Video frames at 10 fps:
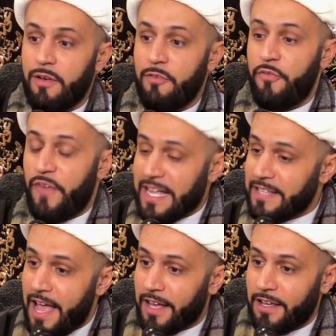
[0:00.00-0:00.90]

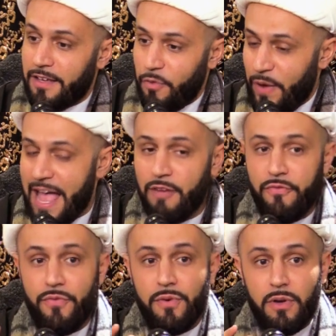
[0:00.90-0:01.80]
Fedek, we
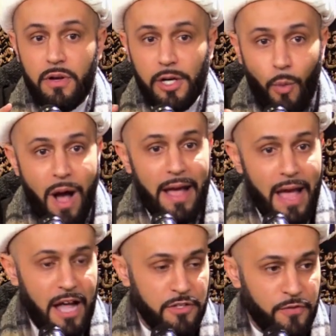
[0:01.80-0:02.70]
have
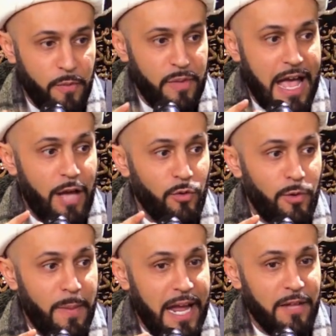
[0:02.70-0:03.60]
riwayat from the
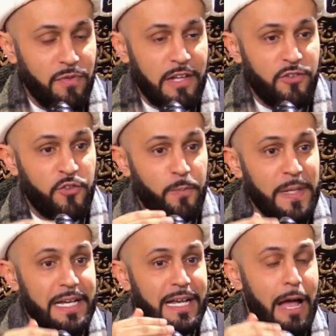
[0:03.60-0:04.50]
Ahlul Bayt that
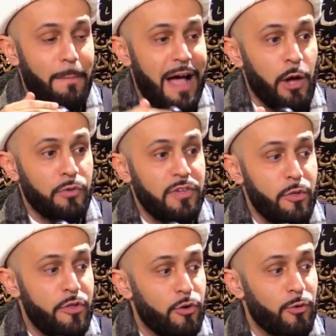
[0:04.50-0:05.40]
speak about the